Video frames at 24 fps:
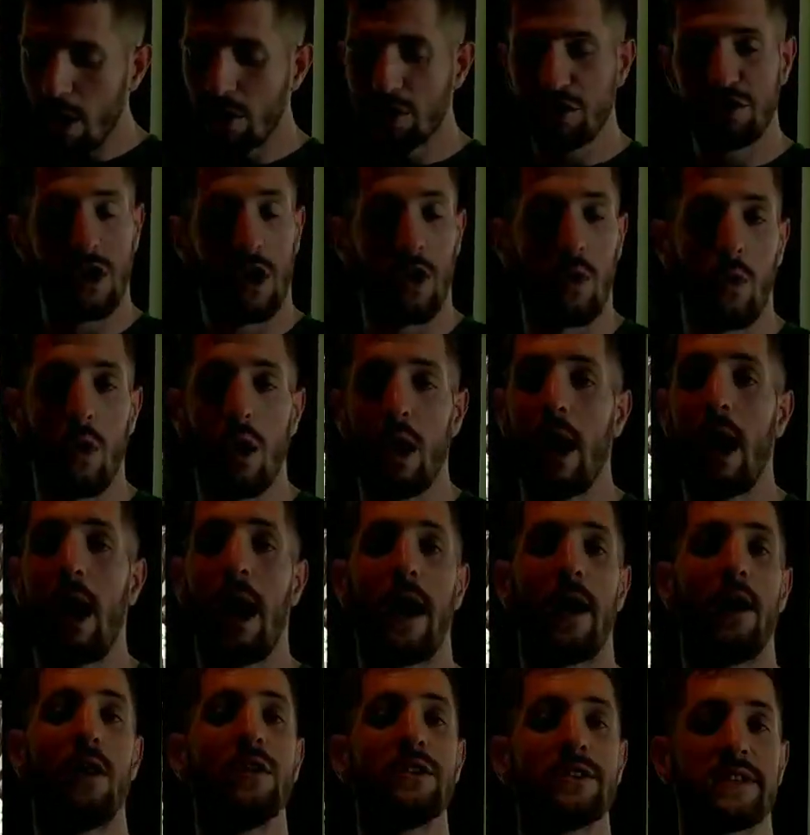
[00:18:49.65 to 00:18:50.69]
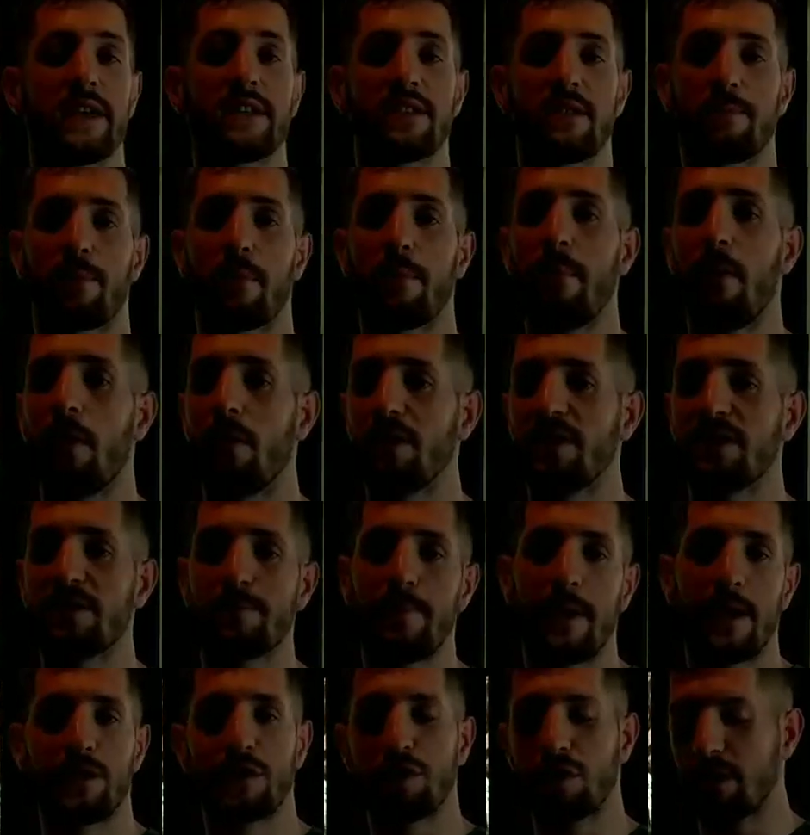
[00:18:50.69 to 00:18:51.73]
So I always like to promote,
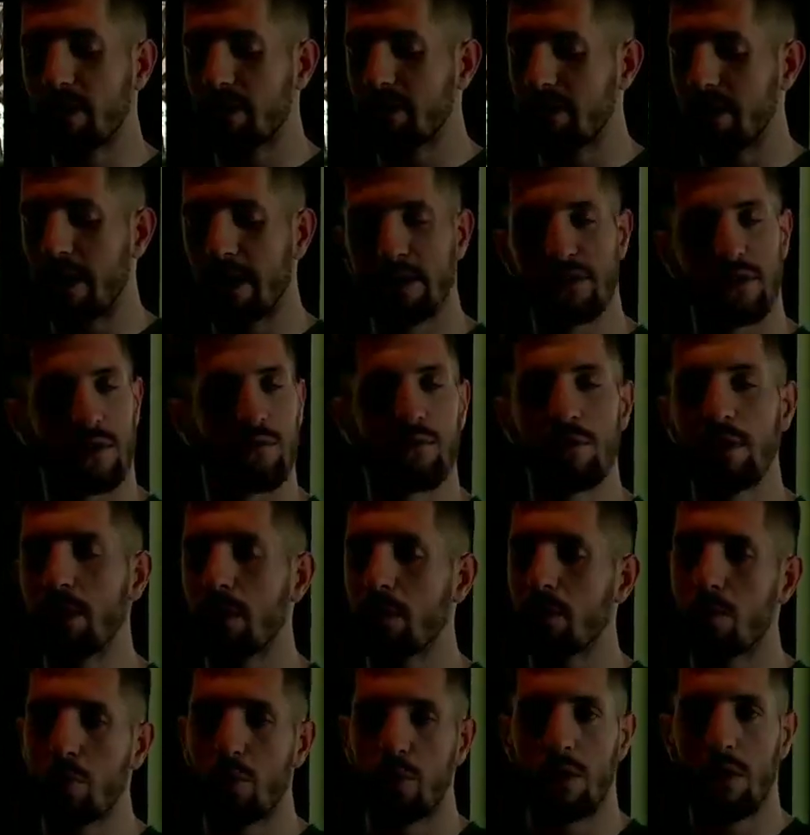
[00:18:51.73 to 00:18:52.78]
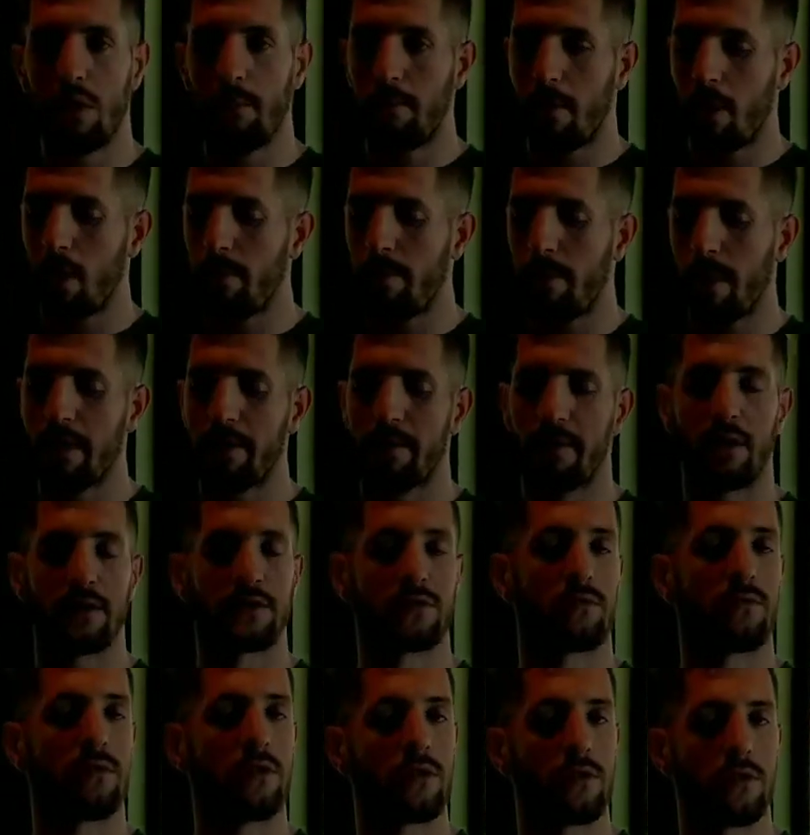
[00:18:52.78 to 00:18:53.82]
especially snakes are really cool, ball
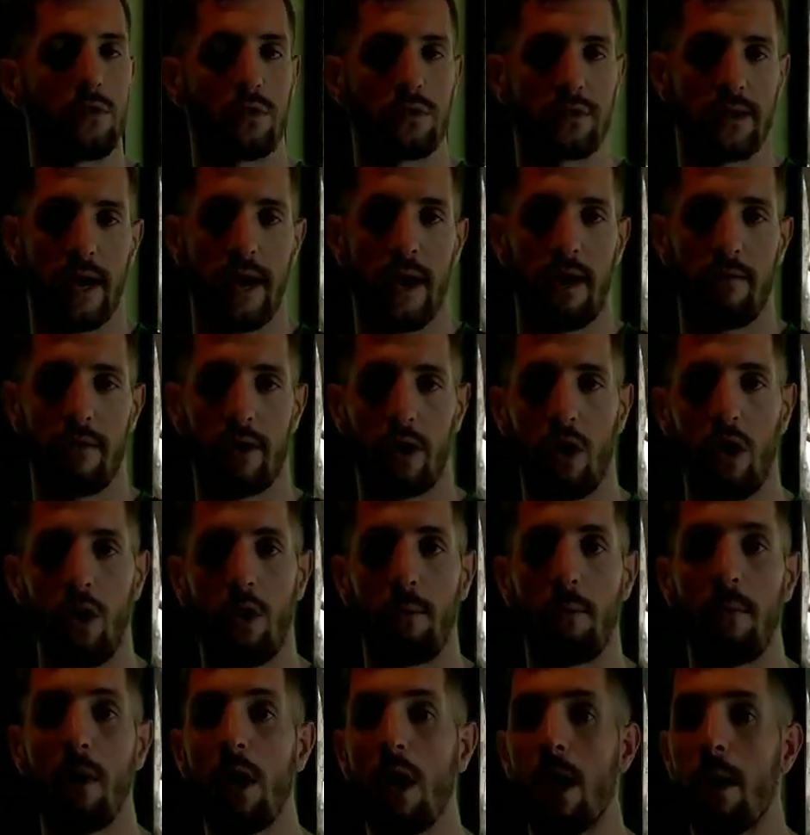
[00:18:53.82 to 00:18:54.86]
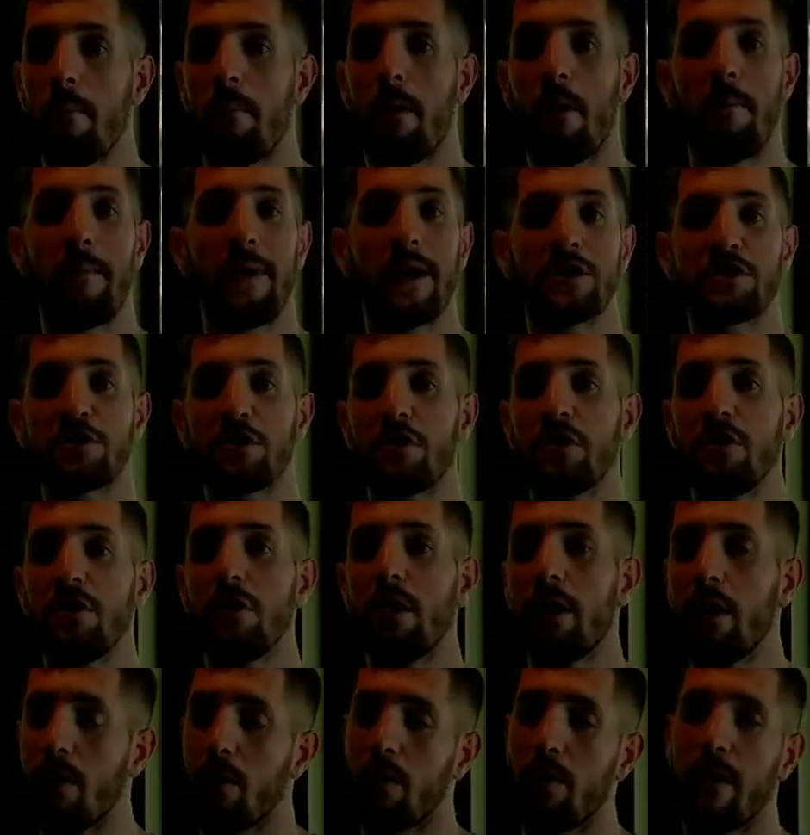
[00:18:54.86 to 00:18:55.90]
pythons are really cool to have at home. But make sure you
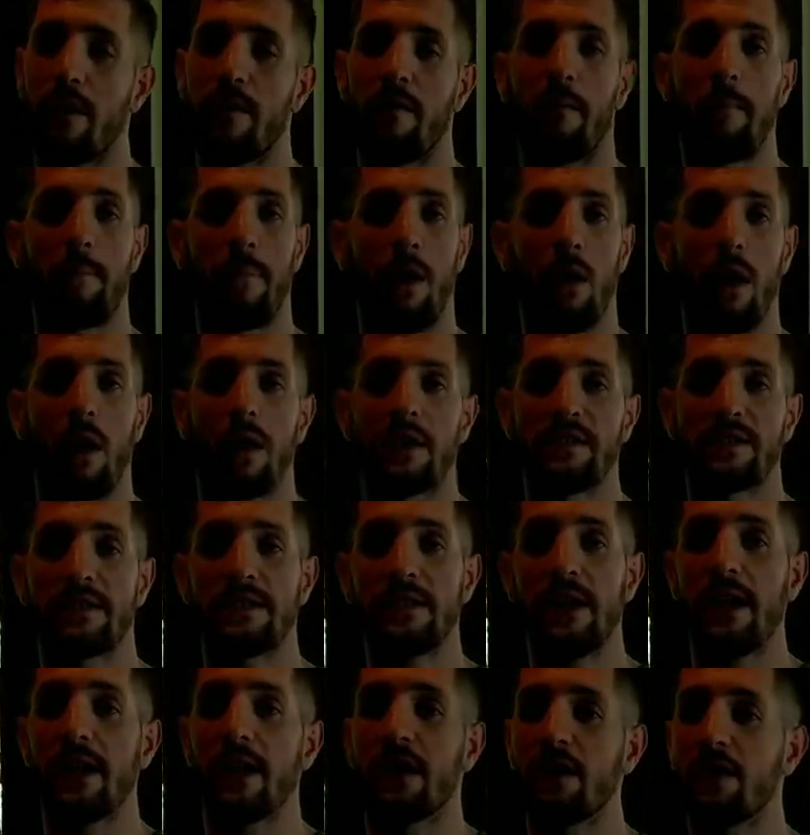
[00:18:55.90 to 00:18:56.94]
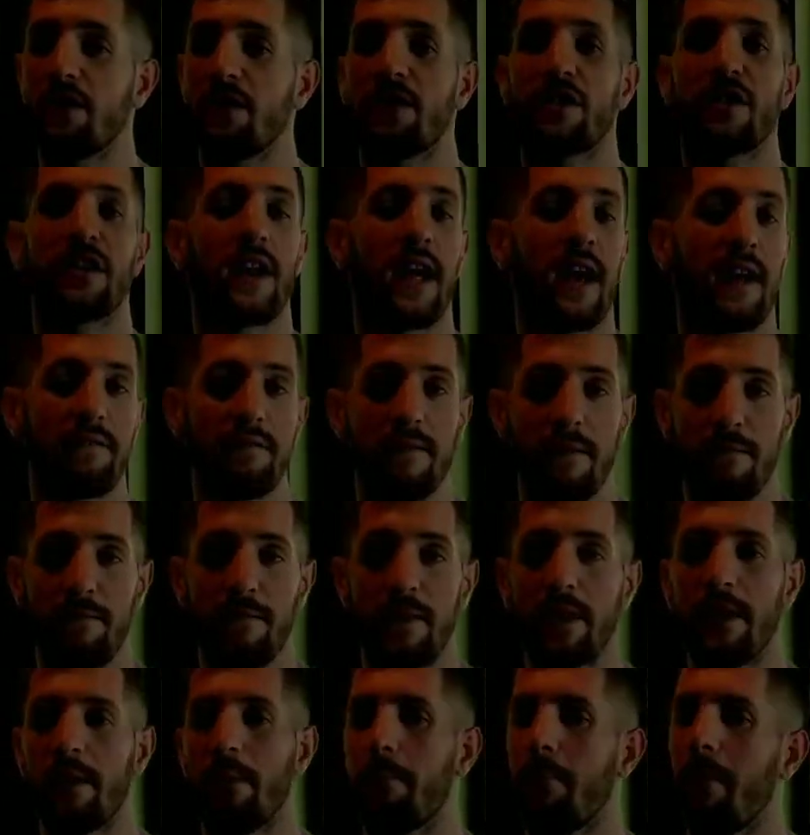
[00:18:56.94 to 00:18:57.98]
know, if a snake, you're going to have to
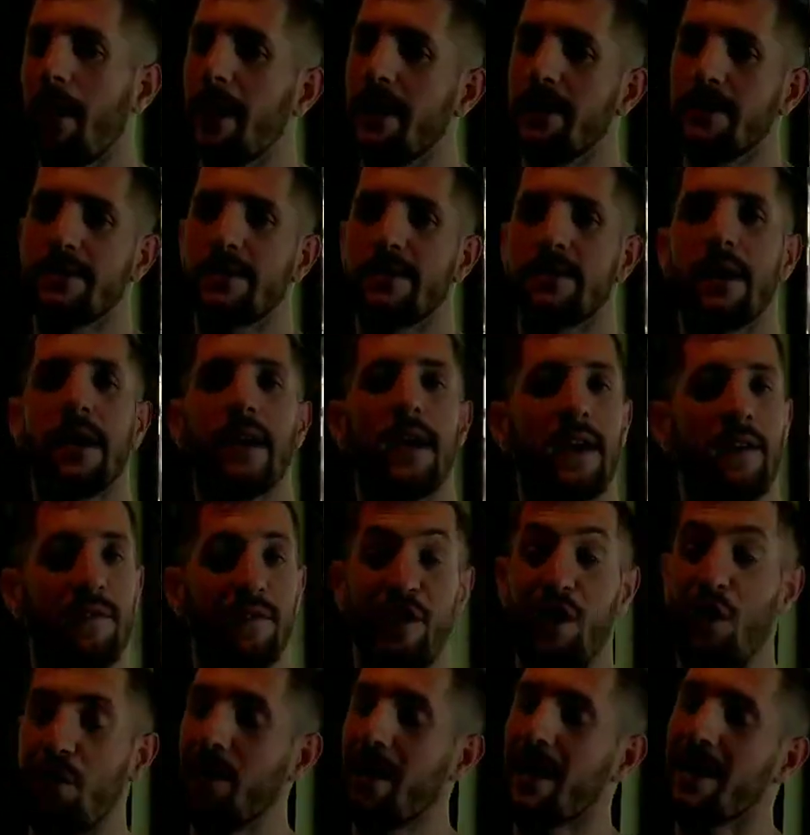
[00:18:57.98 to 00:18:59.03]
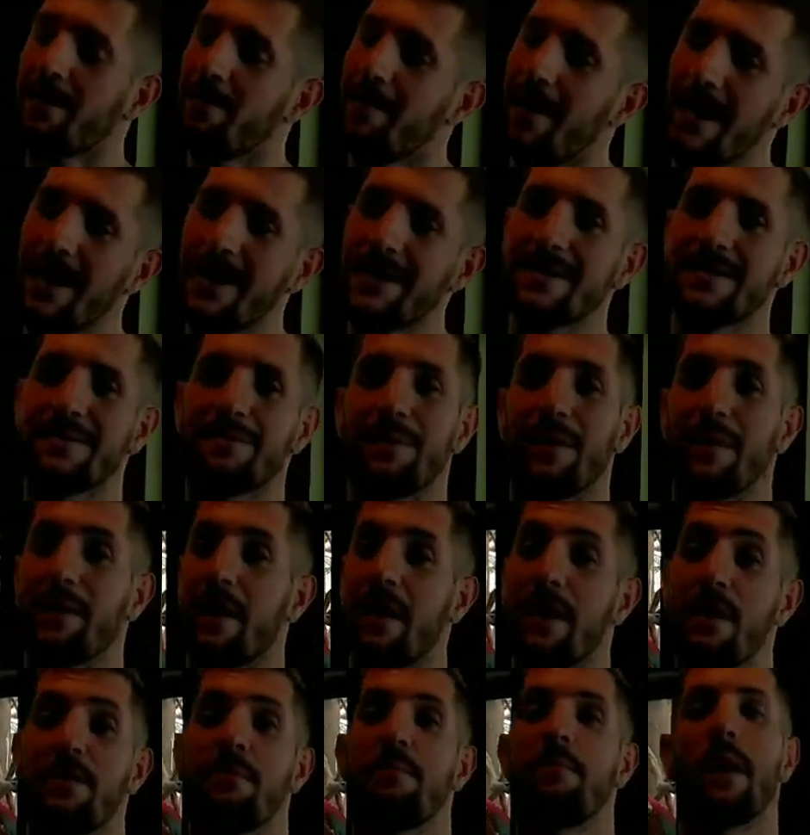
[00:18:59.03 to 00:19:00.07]
feed it mice. If you don't like mice, well
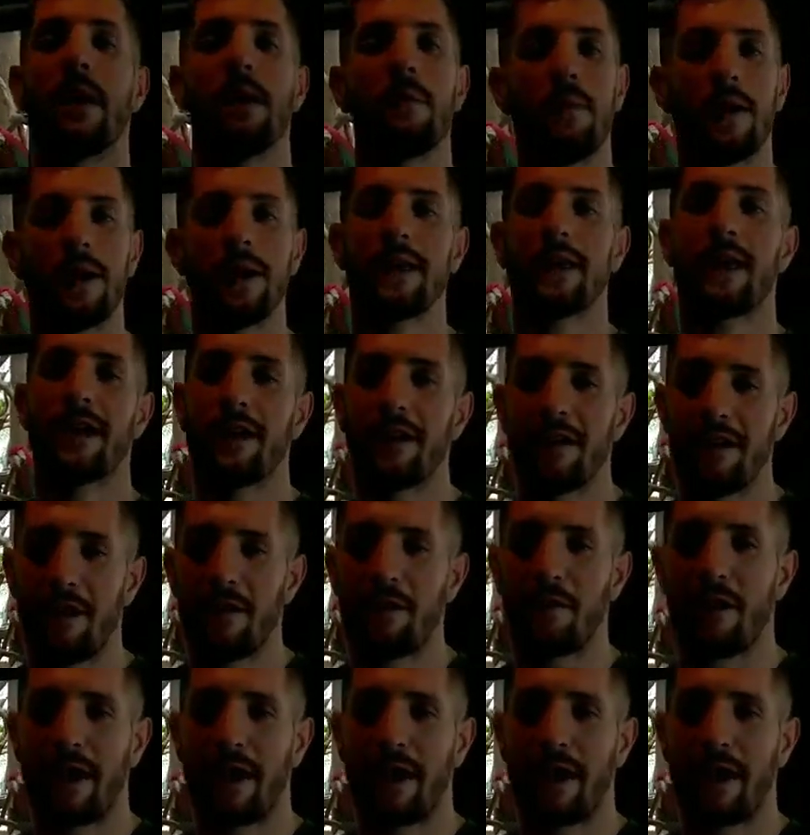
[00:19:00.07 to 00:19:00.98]
then you might want to get another